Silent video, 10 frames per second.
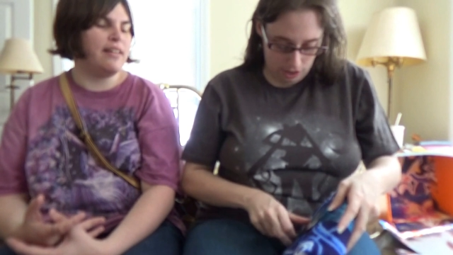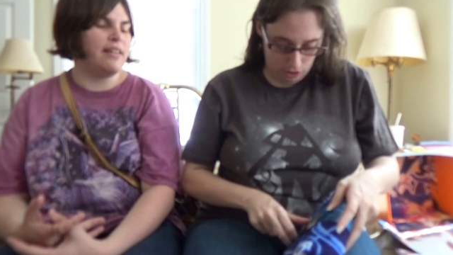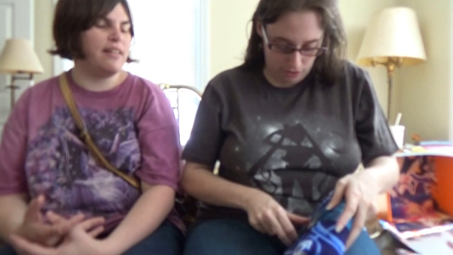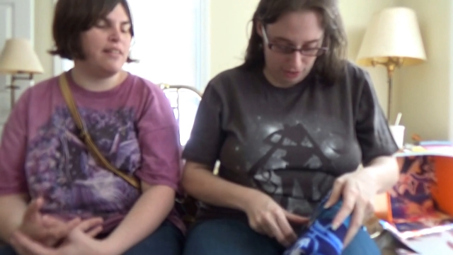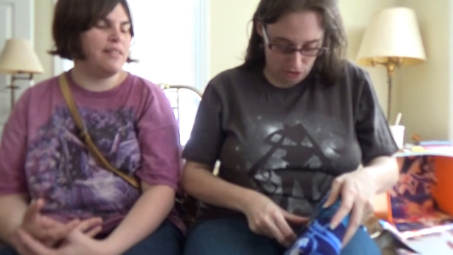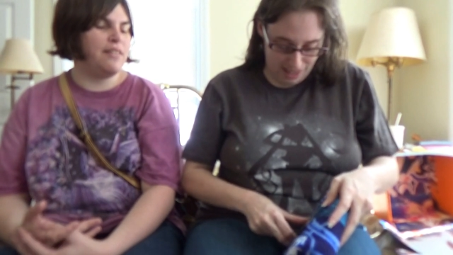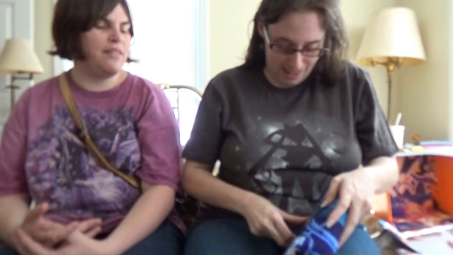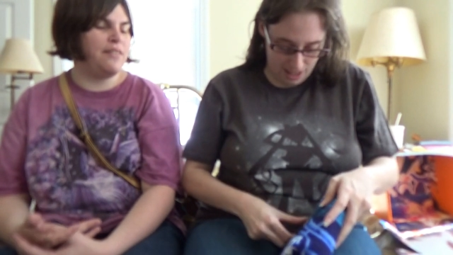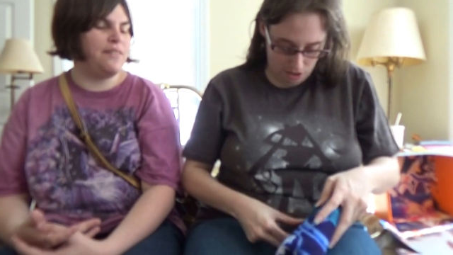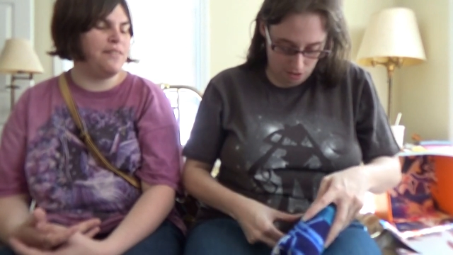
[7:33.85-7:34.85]
Speaker 1: sets on their
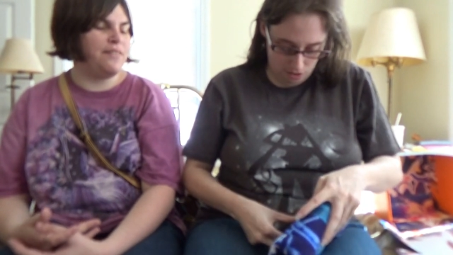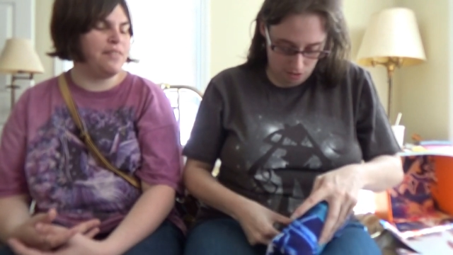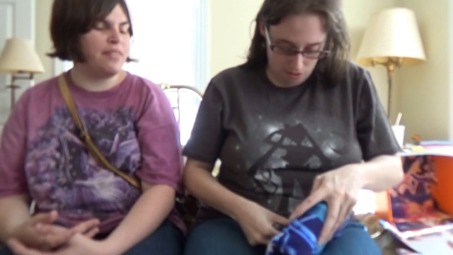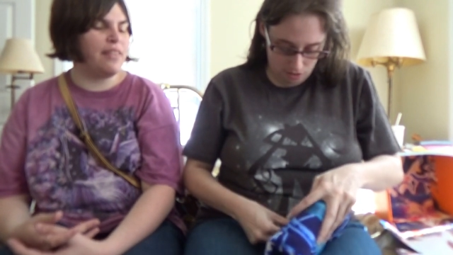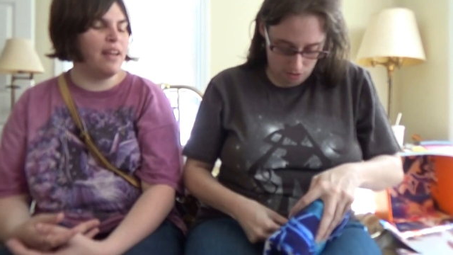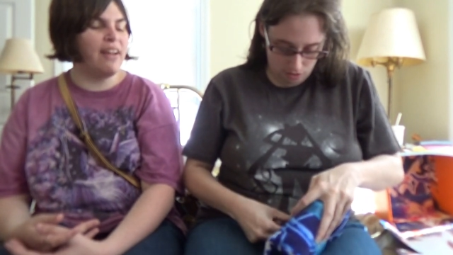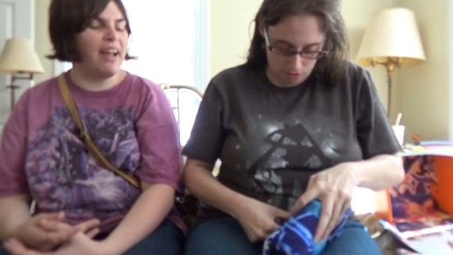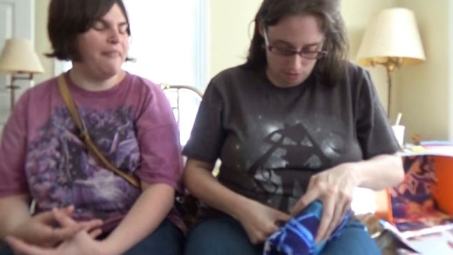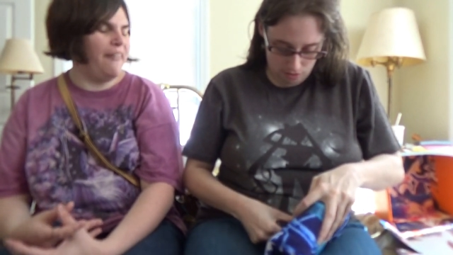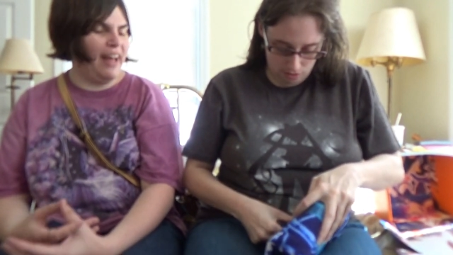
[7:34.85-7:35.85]
site.
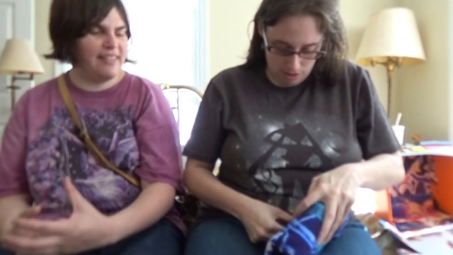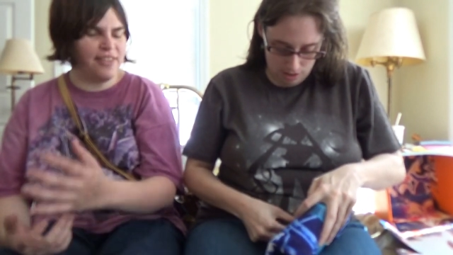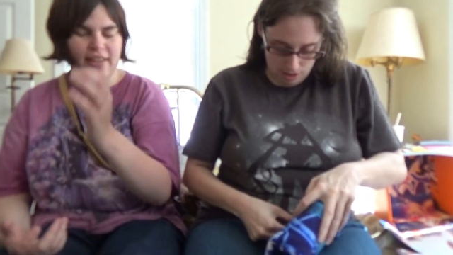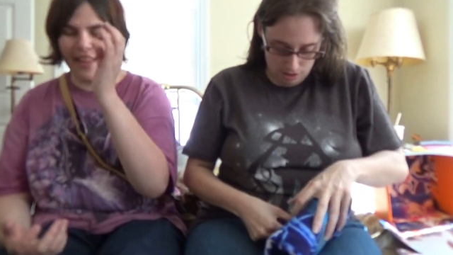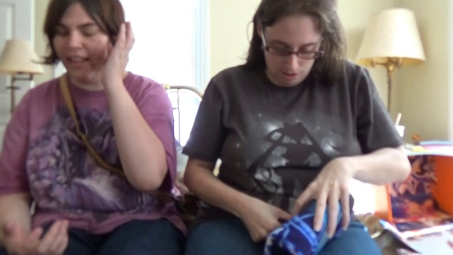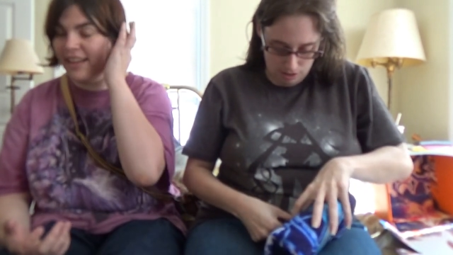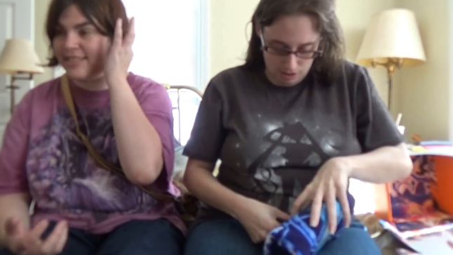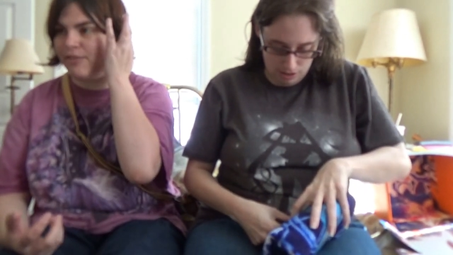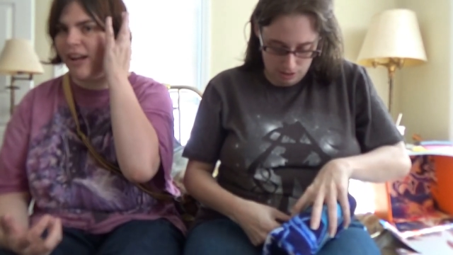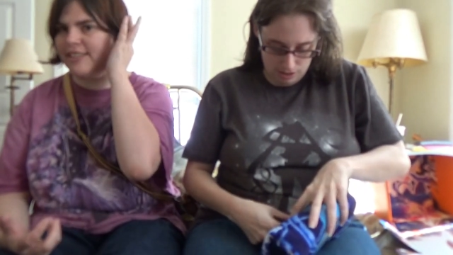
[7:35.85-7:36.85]
Speaker 2: Okay, well that's good. They
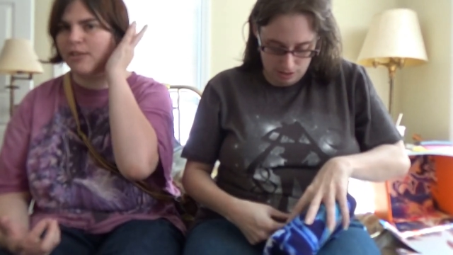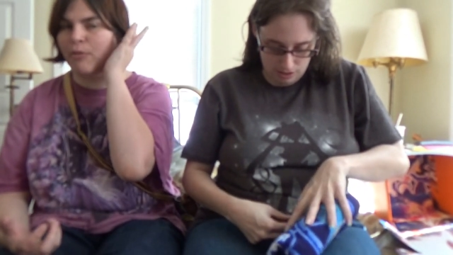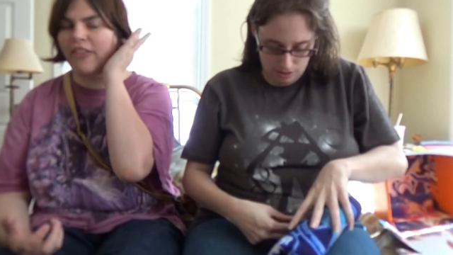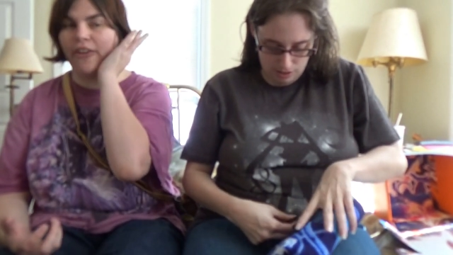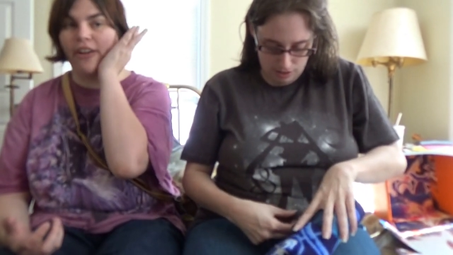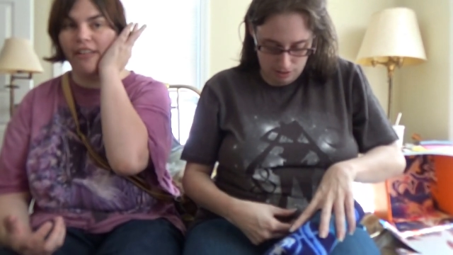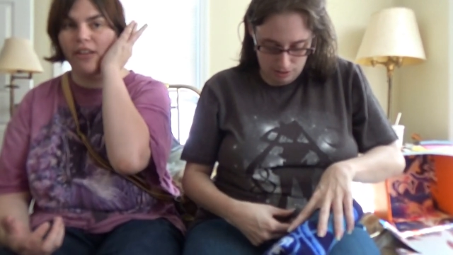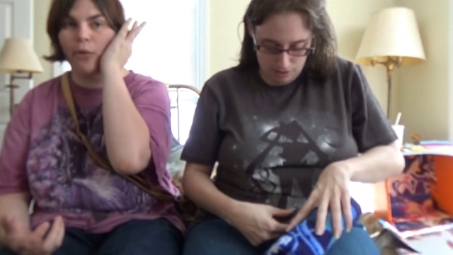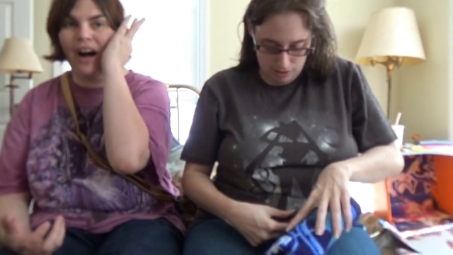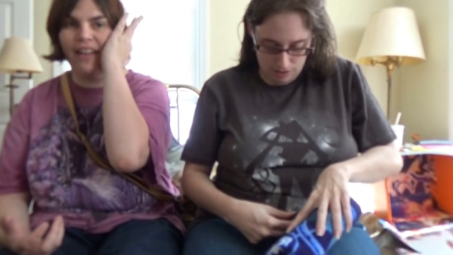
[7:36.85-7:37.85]
lost the rights to Brotherhood a
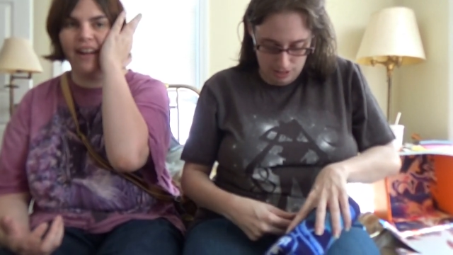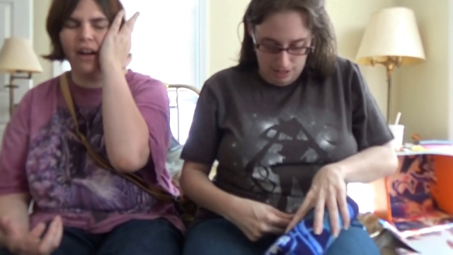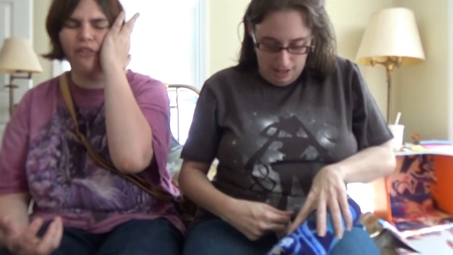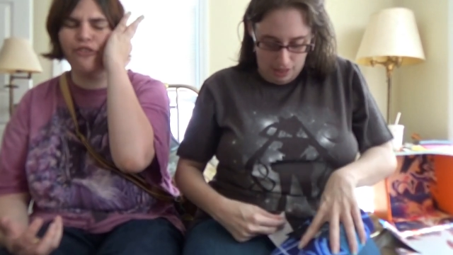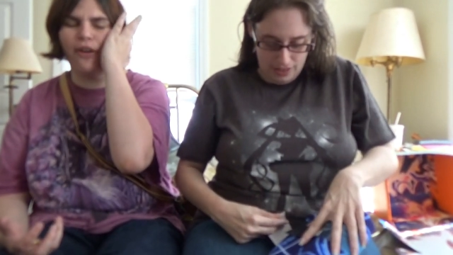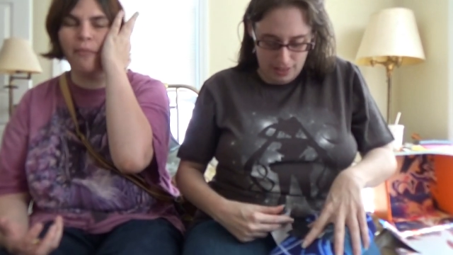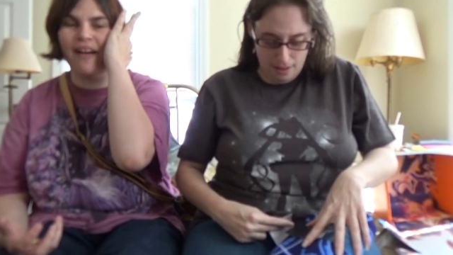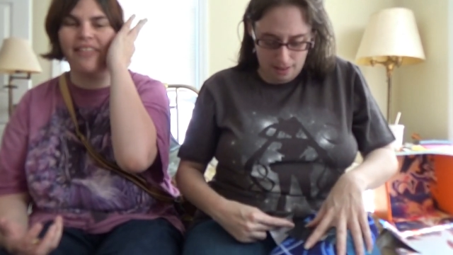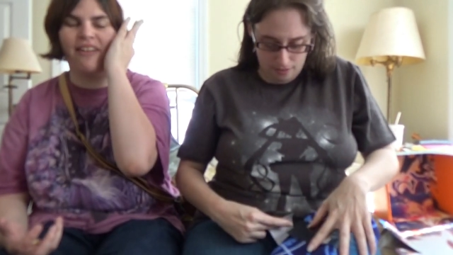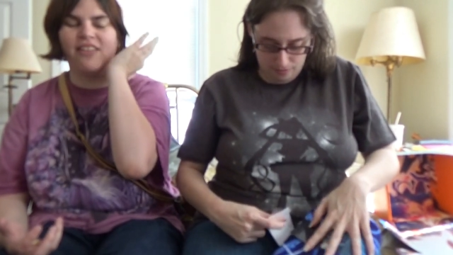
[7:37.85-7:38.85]
little while ago. I think
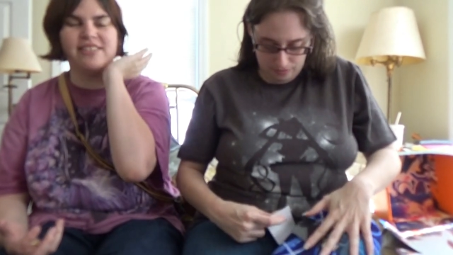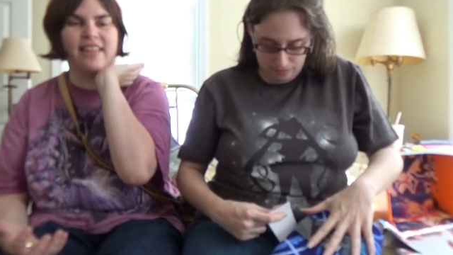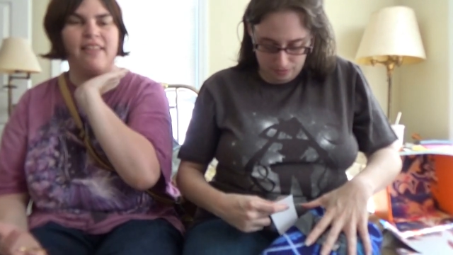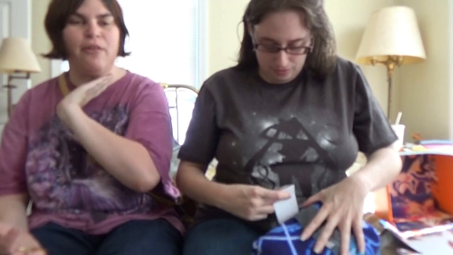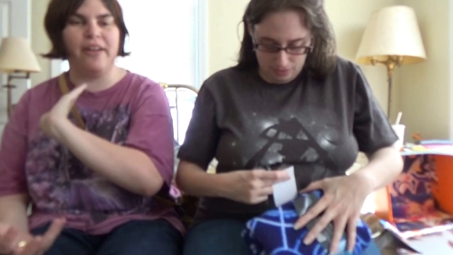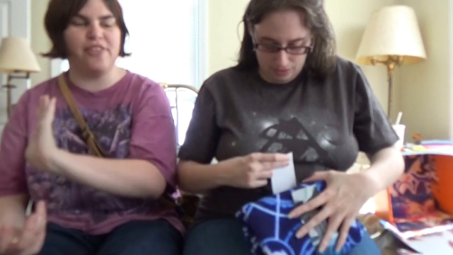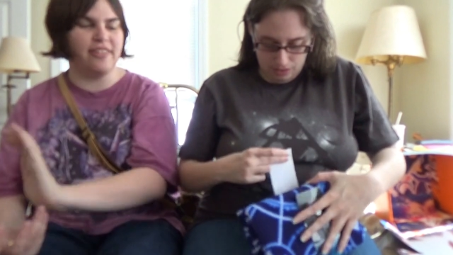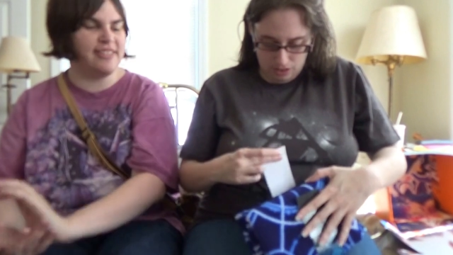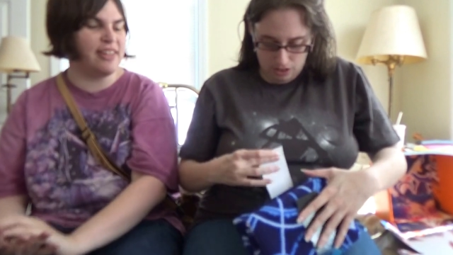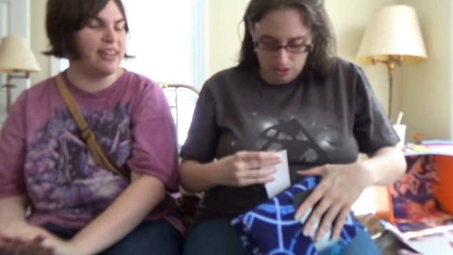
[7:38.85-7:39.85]
they, they're losing the
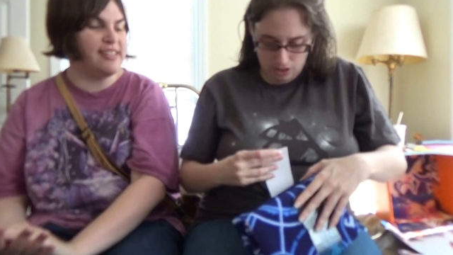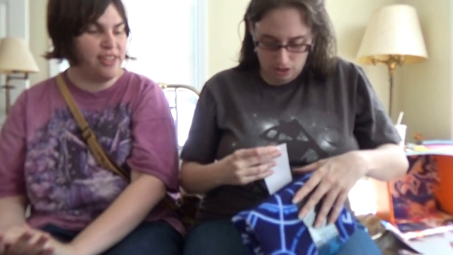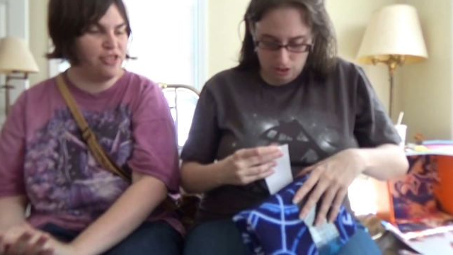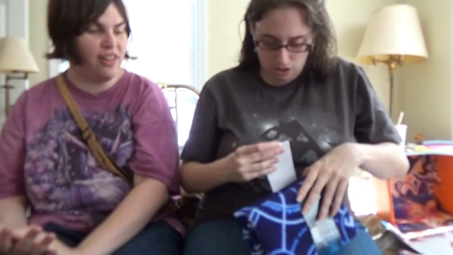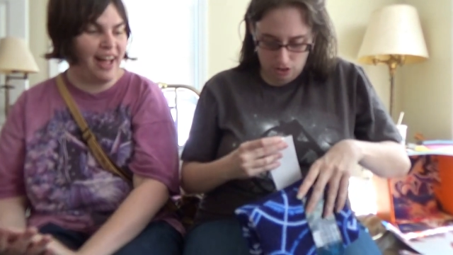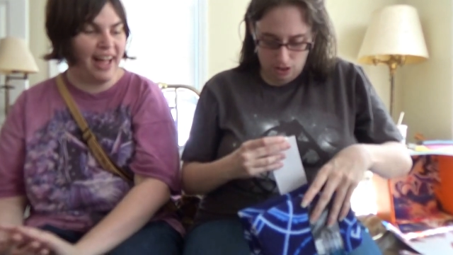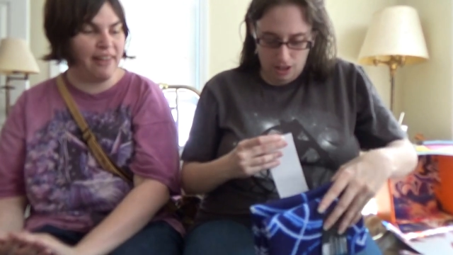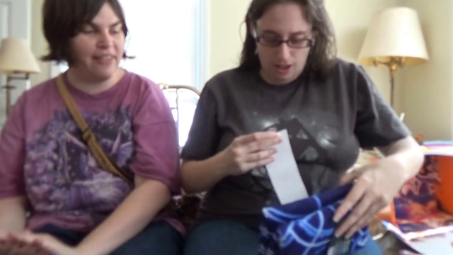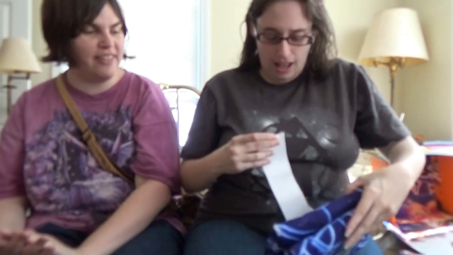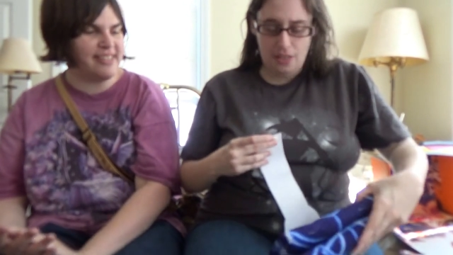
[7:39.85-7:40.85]
original series in July. I think
Speaker 1: they